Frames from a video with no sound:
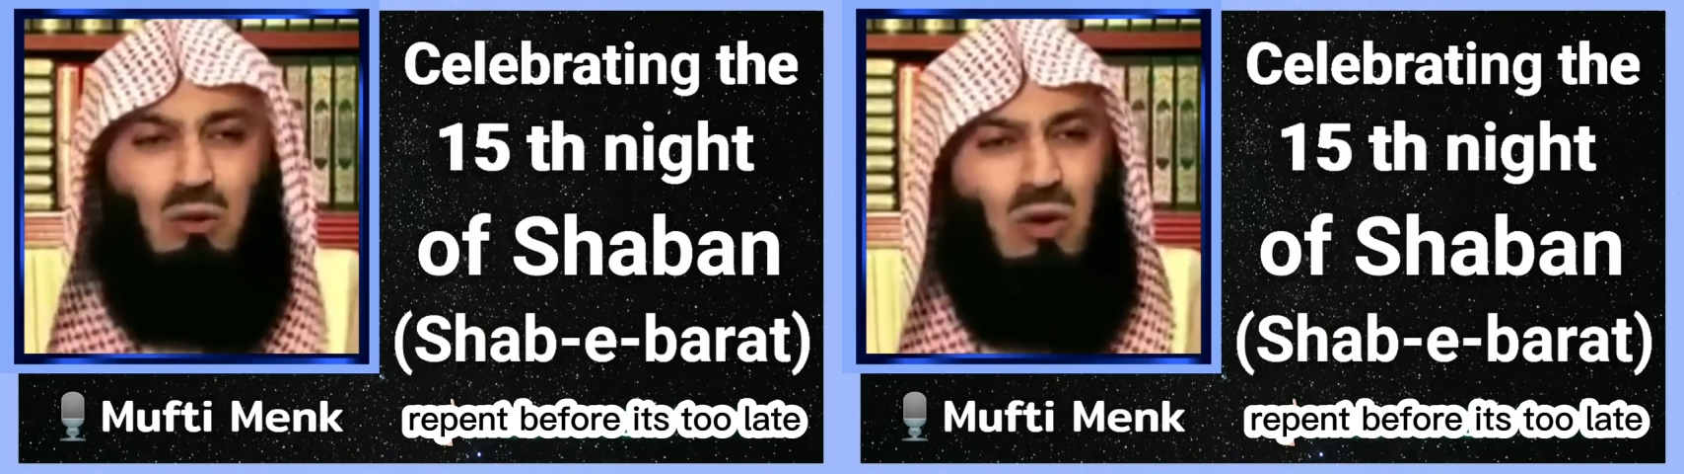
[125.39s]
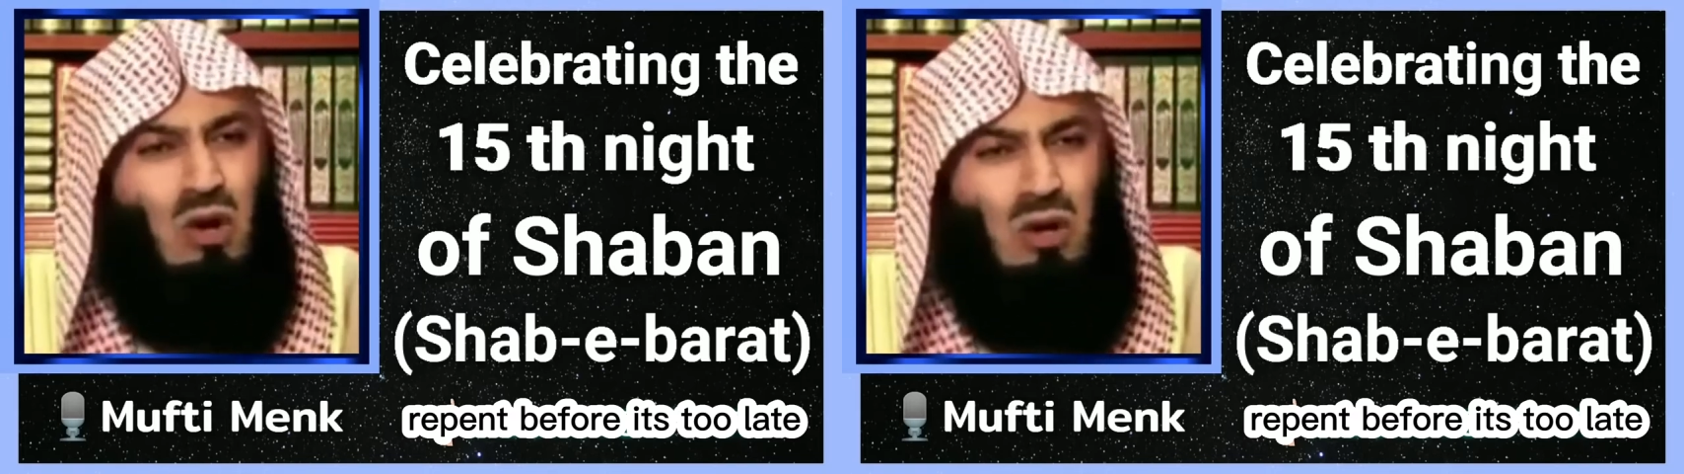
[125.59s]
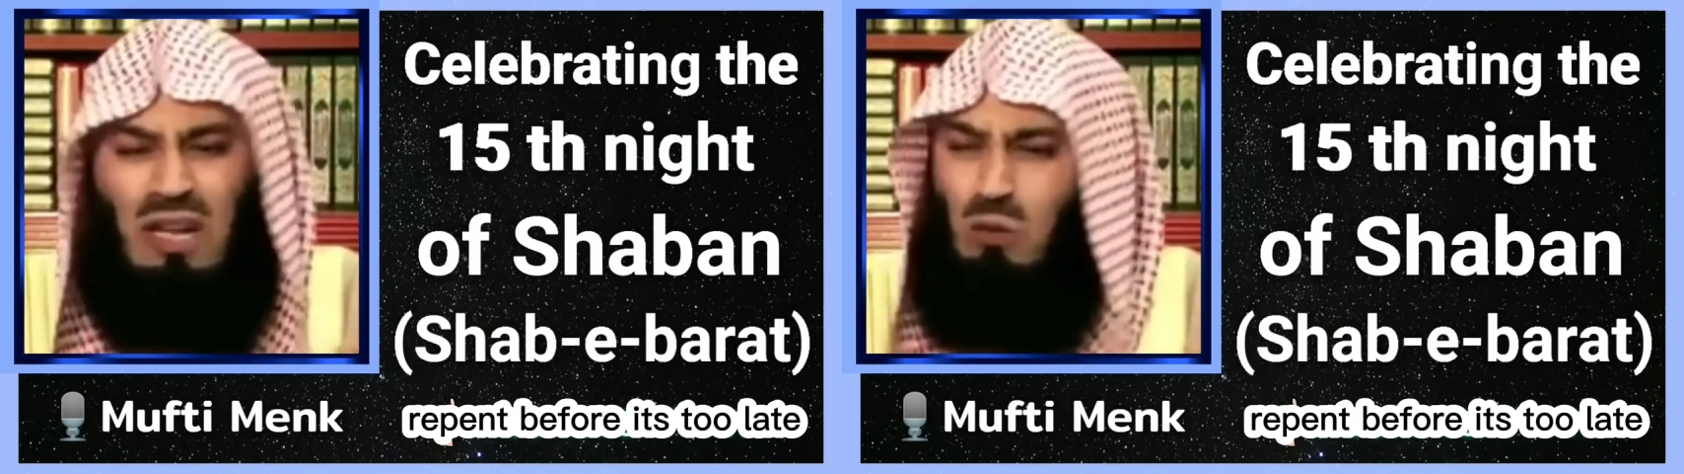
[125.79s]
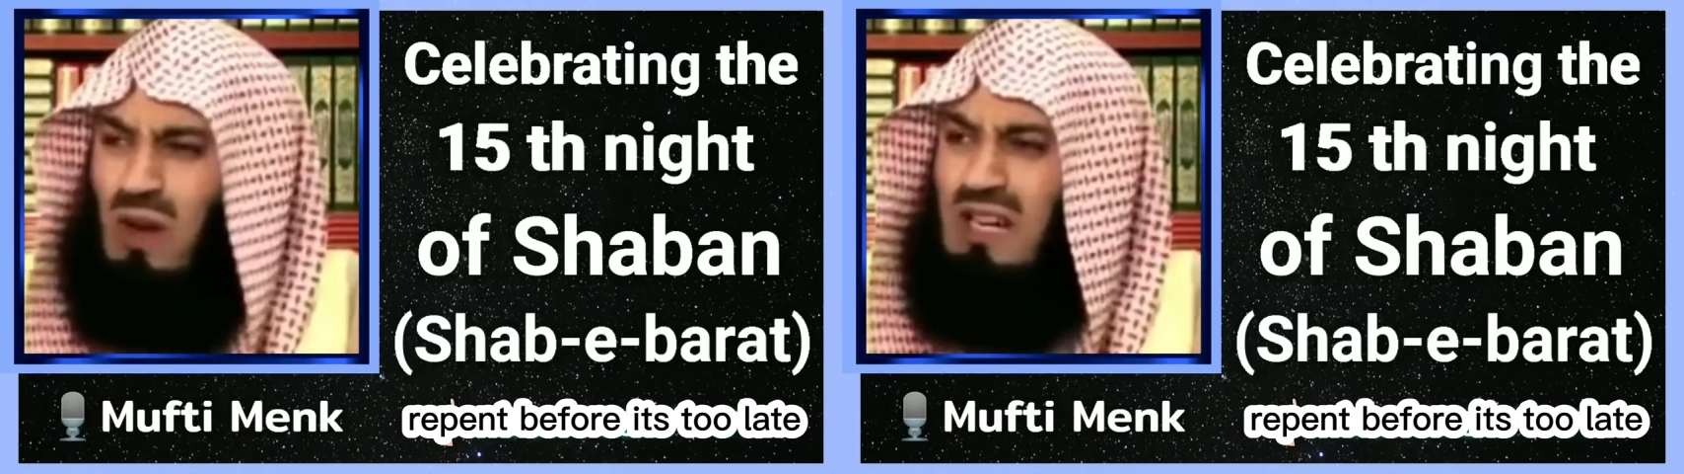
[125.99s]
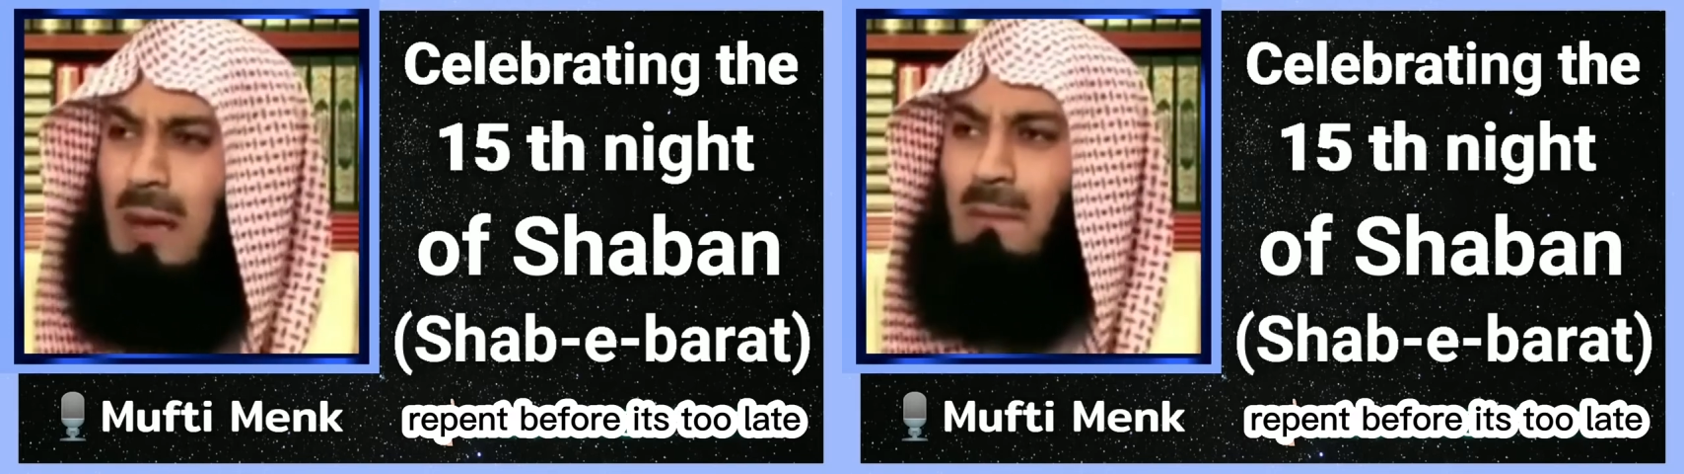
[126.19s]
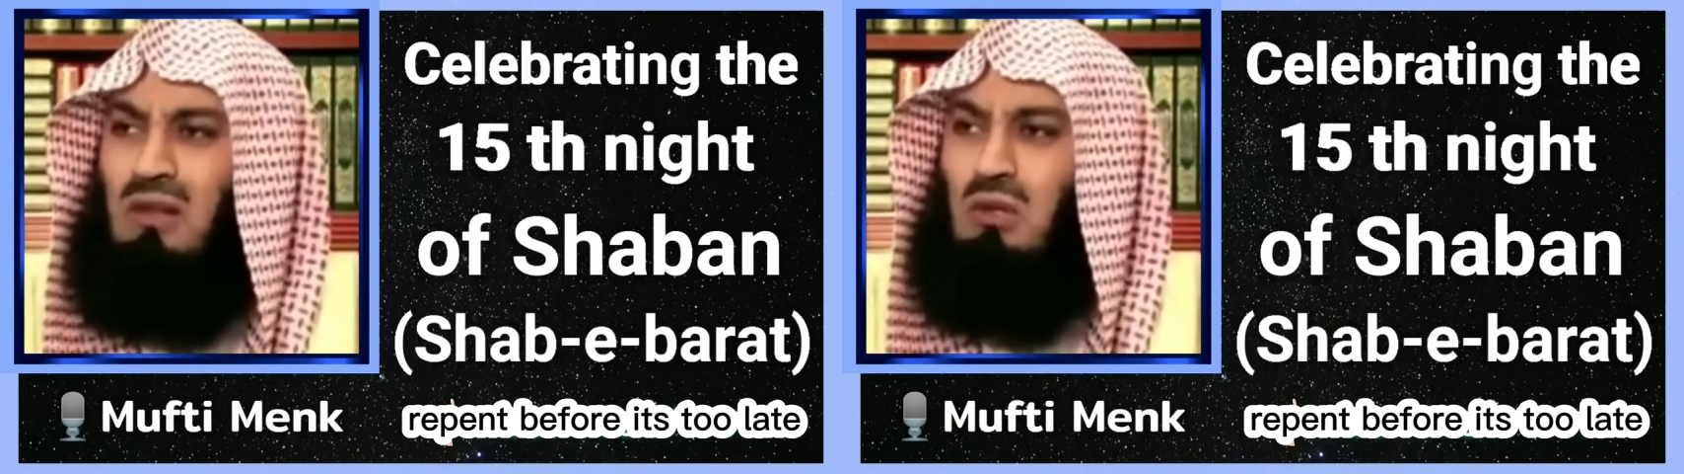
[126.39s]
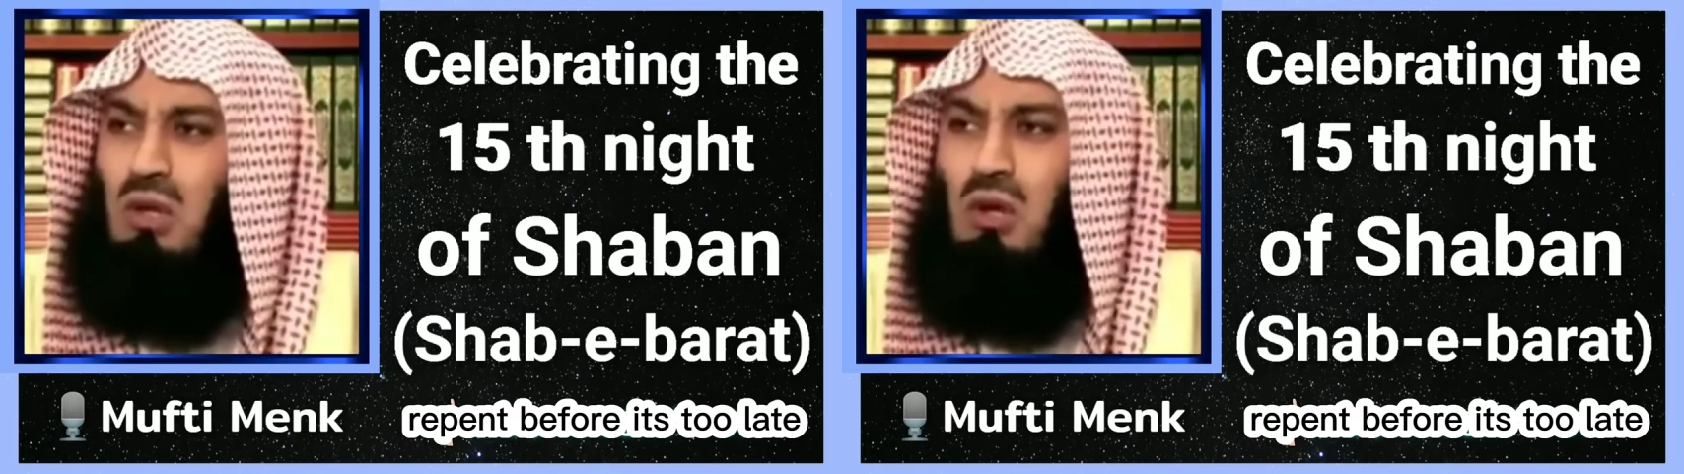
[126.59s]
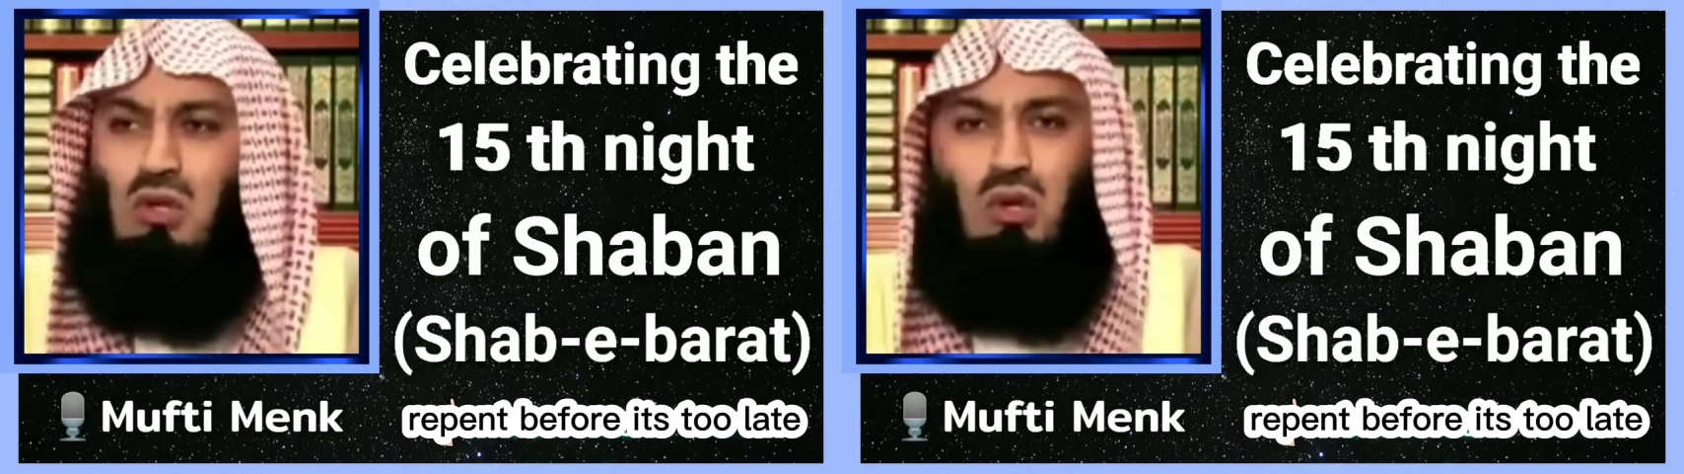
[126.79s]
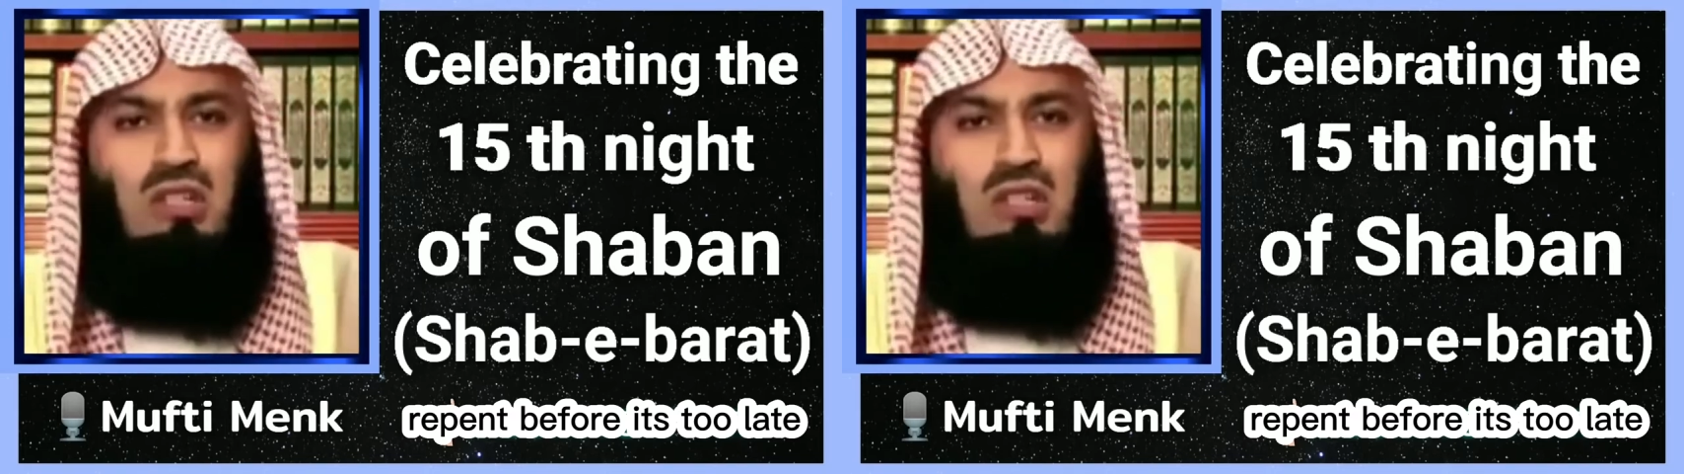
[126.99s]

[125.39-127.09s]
Well, look at what happened to those